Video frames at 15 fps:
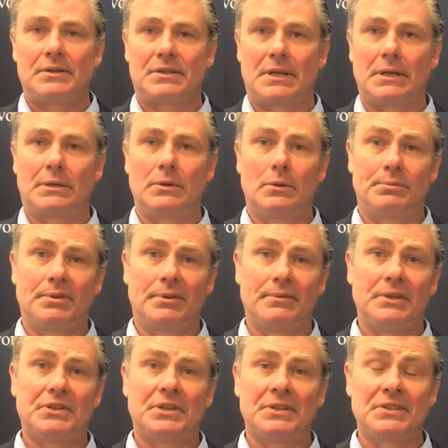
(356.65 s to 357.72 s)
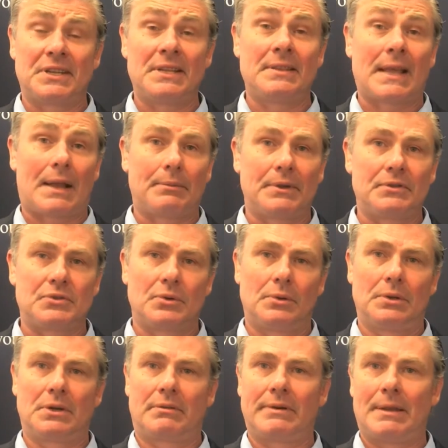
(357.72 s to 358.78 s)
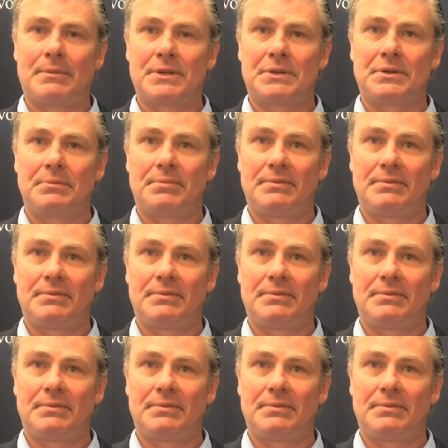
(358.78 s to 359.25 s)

so-called provisions in that withdrawal agreement to